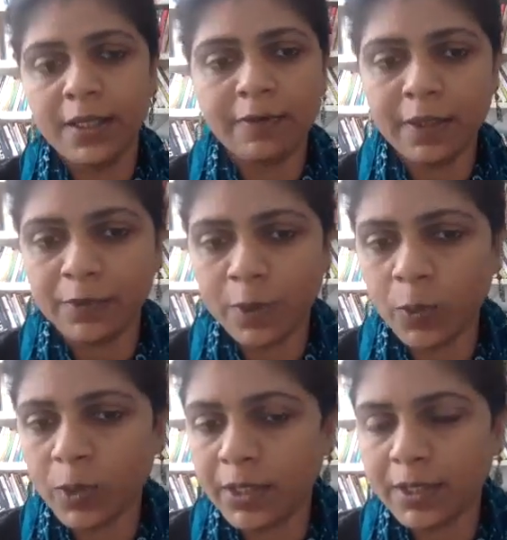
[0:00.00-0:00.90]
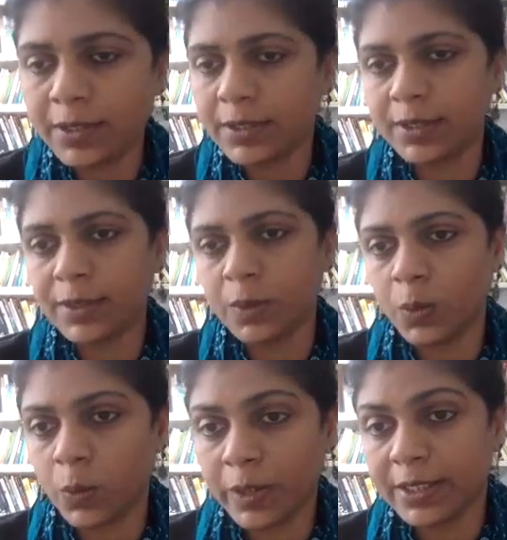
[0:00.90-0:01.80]
welfare workers,
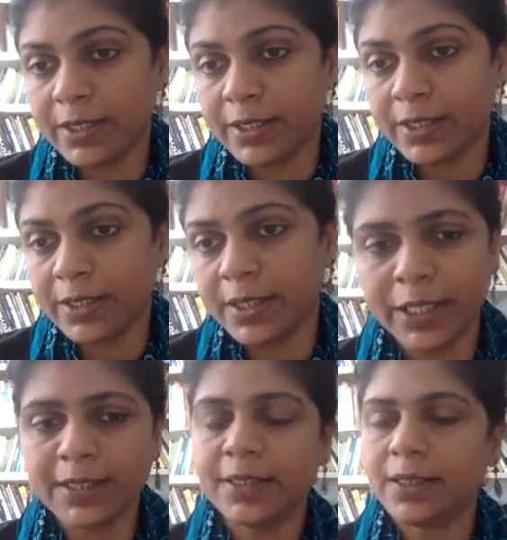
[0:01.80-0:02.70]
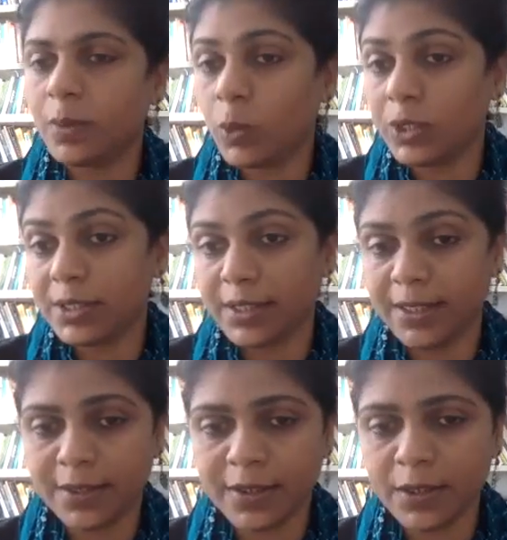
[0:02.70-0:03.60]
where they're located and what's the
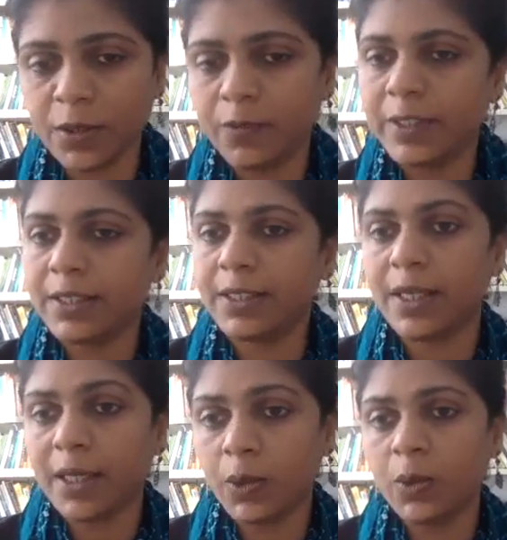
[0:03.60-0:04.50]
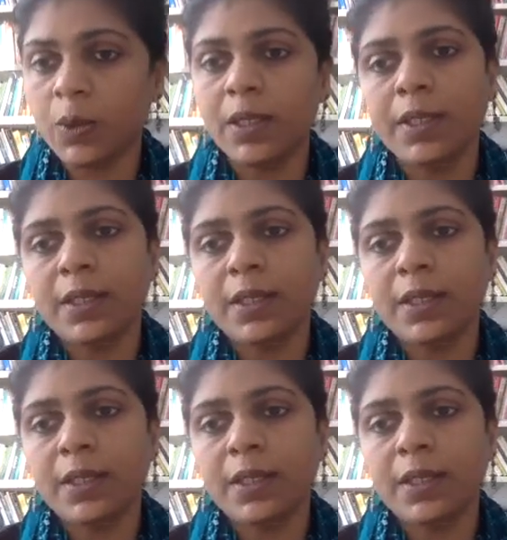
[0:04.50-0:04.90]
history of it and how